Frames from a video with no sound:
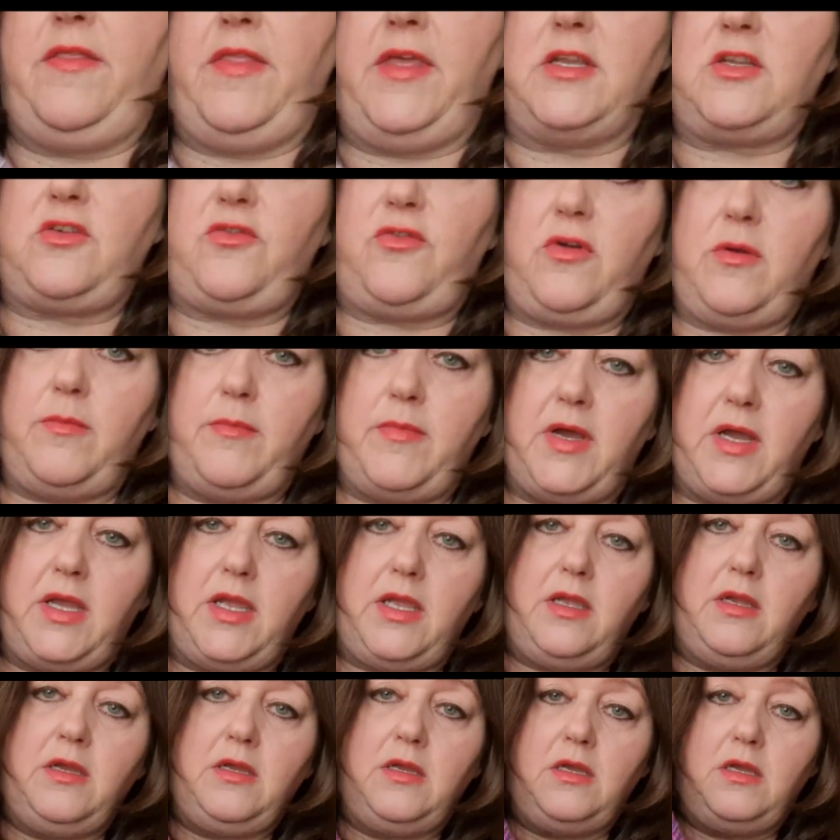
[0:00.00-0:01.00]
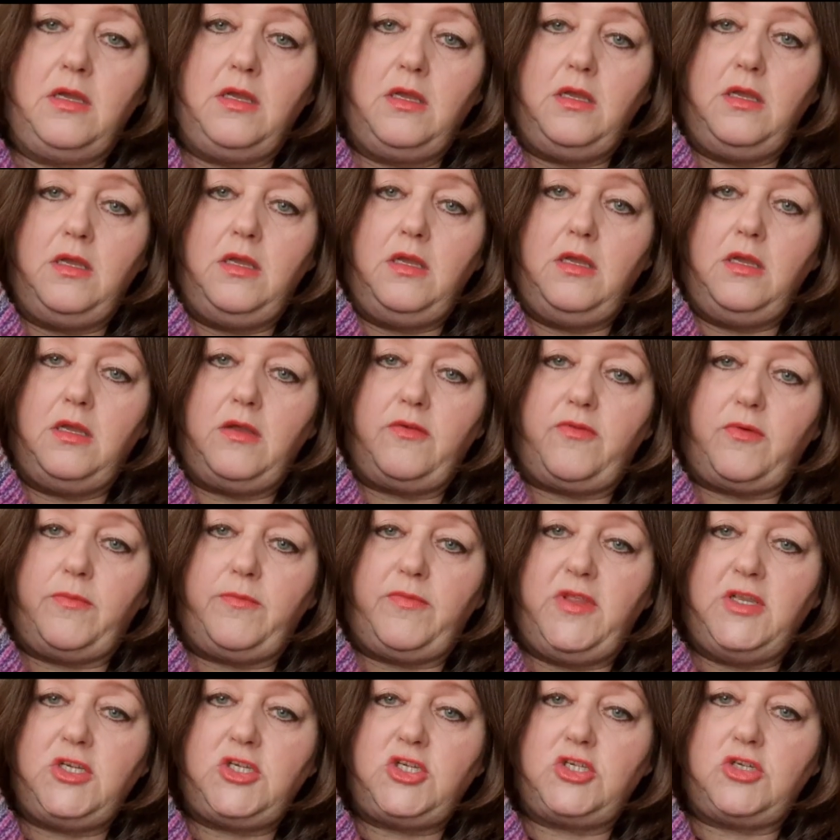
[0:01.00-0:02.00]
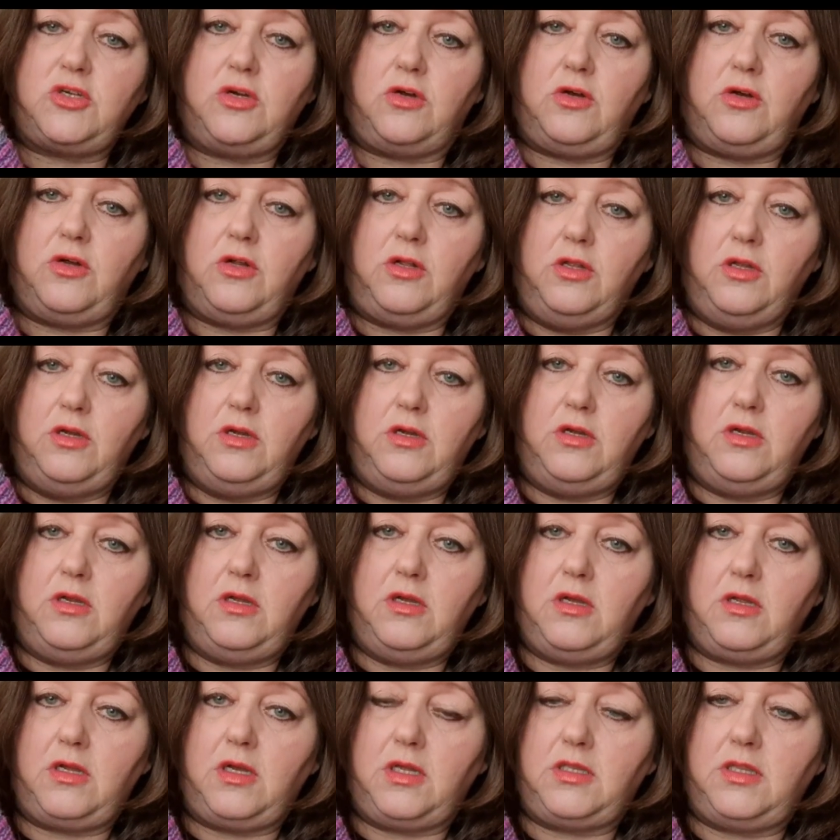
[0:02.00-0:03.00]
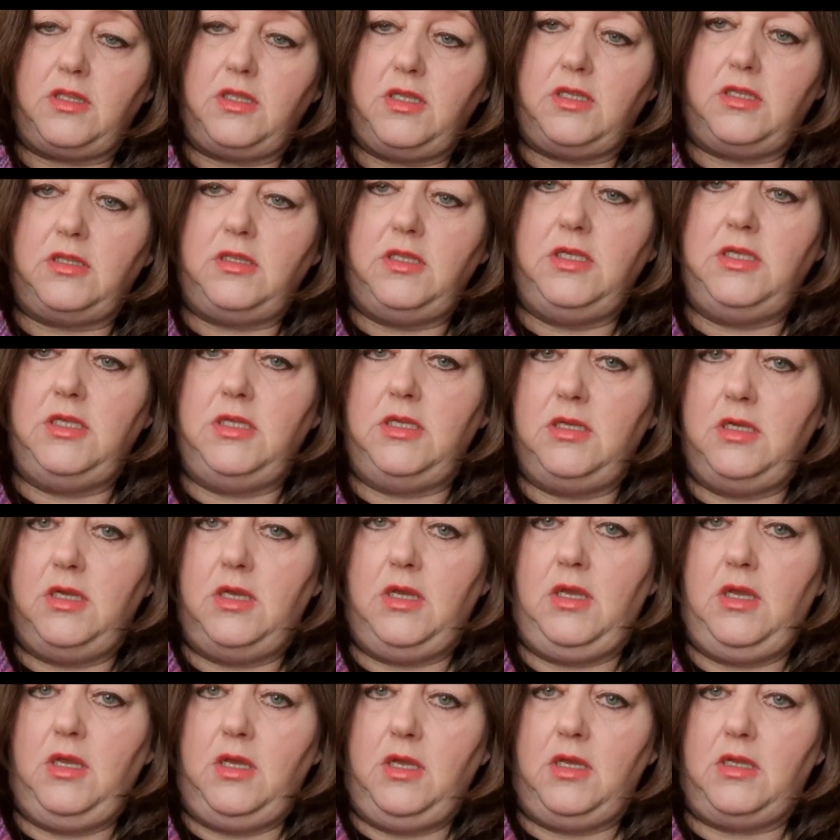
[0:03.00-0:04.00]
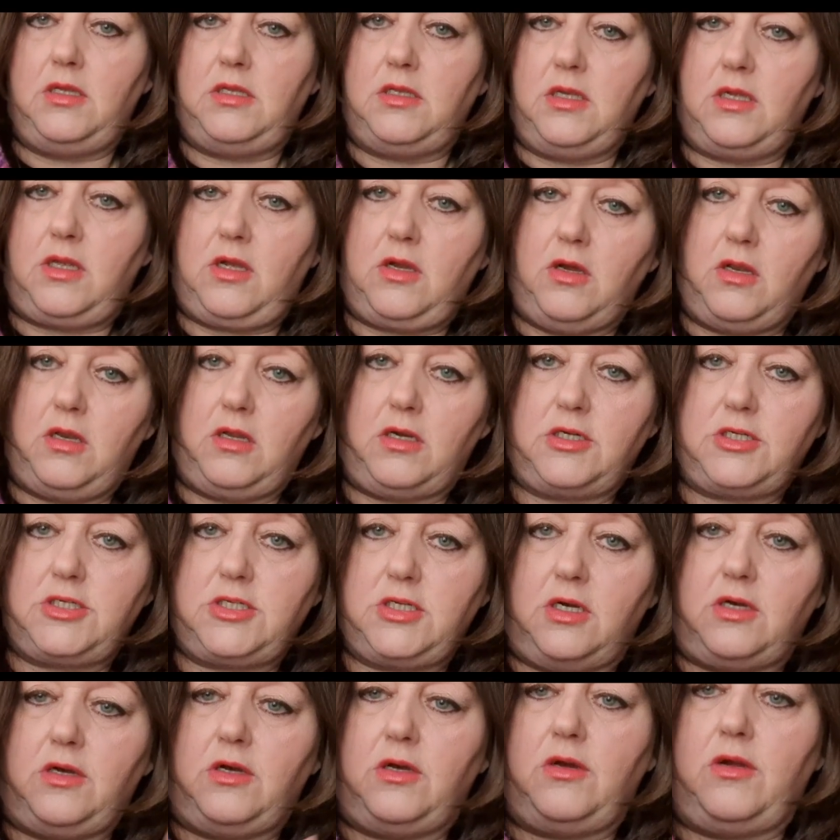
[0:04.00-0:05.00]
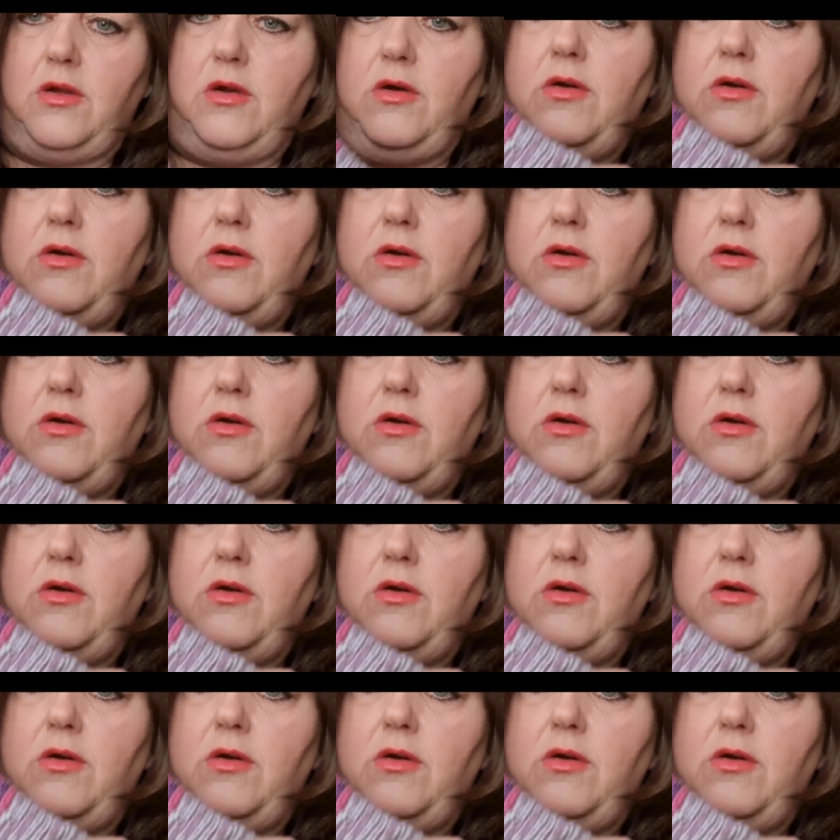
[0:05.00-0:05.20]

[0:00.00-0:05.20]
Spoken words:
That's from this shawl. The colors are